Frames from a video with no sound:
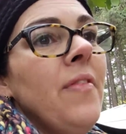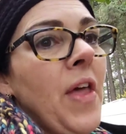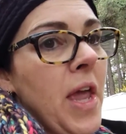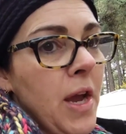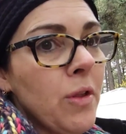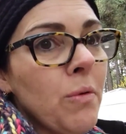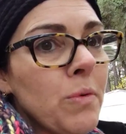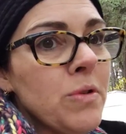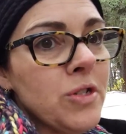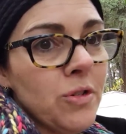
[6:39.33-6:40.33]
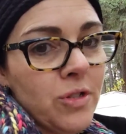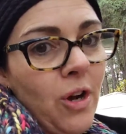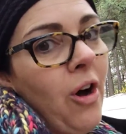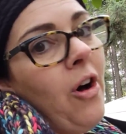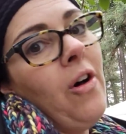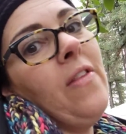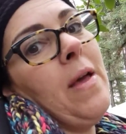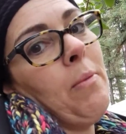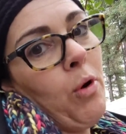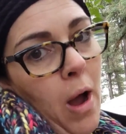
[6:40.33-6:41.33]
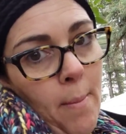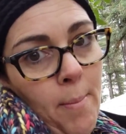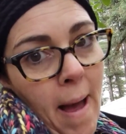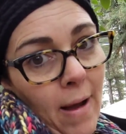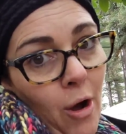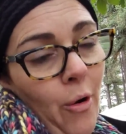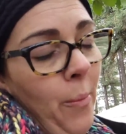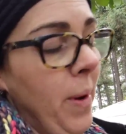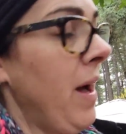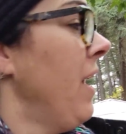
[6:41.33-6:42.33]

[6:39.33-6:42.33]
They hear the roosters call and they will come back home.